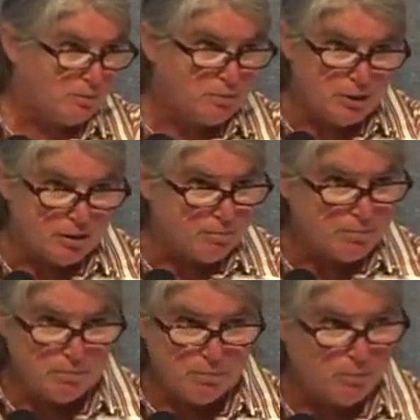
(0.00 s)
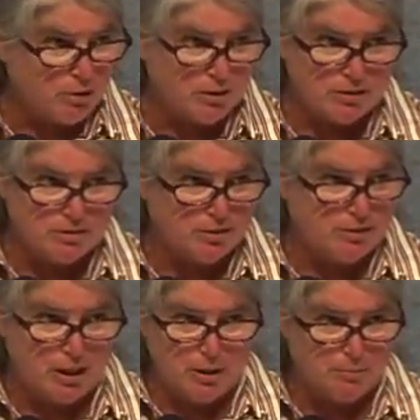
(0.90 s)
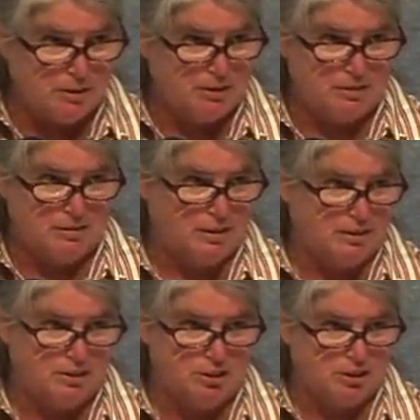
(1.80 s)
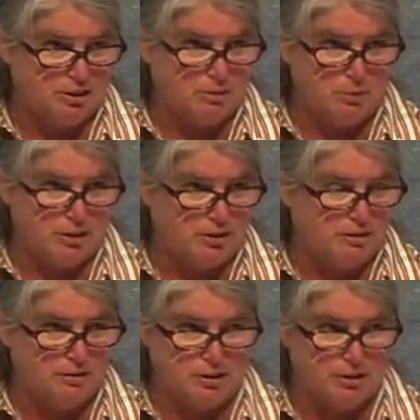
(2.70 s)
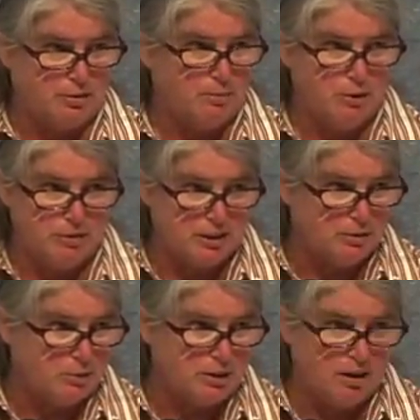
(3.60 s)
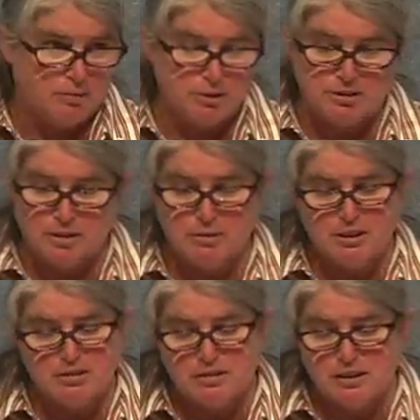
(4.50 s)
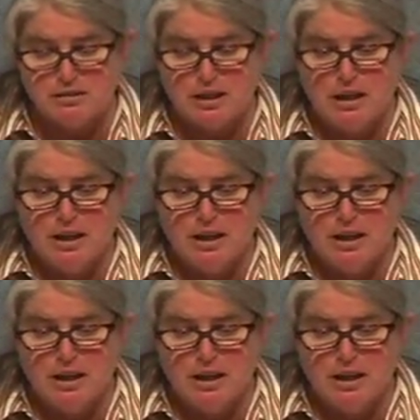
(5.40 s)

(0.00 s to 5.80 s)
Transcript: were developed in conjunction with the earth moving that went on with some of these things.